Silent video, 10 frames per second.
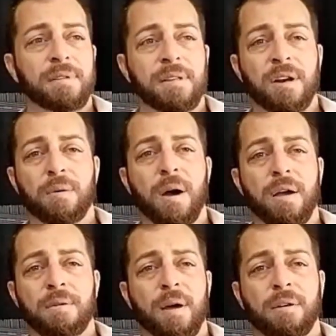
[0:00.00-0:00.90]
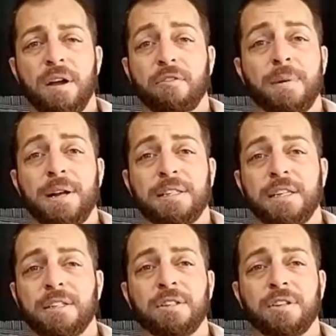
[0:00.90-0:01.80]
you know, government
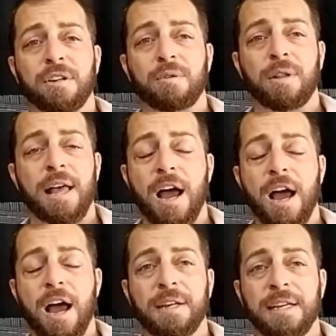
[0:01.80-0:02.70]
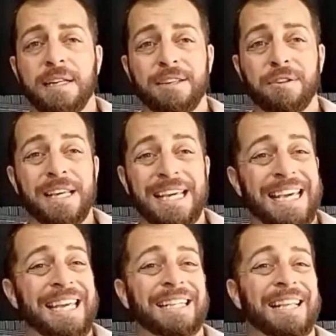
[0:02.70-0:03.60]
assistance going to allow me to continue
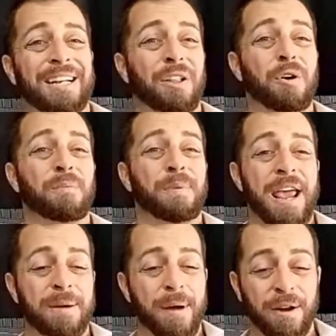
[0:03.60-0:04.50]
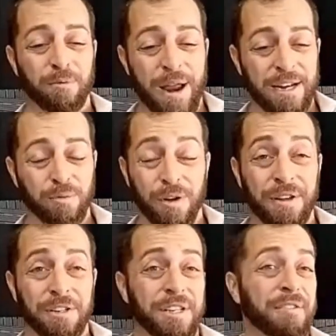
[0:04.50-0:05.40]
to eat, let alone pay my rent while
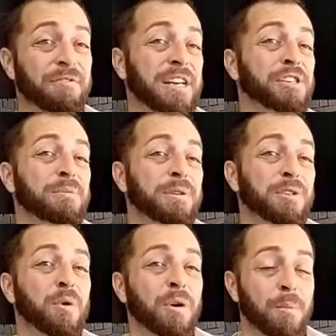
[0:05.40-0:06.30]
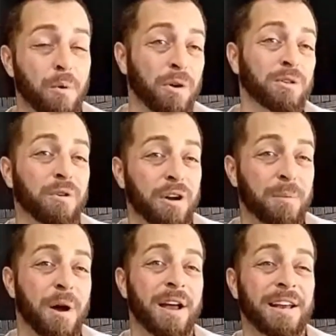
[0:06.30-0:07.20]
there's an eviction
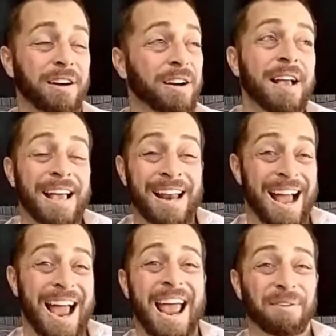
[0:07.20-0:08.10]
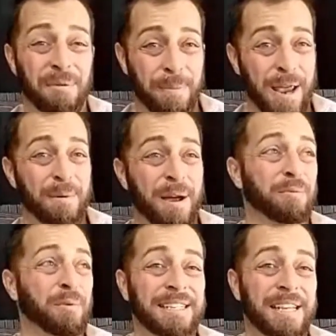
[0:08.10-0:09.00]
moratorium on here, and I haven't paid my
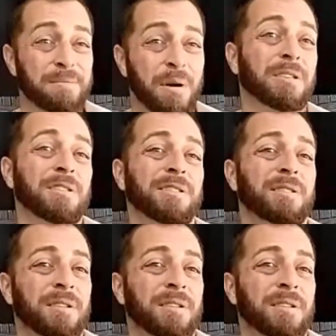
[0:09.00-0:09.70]
rent in months?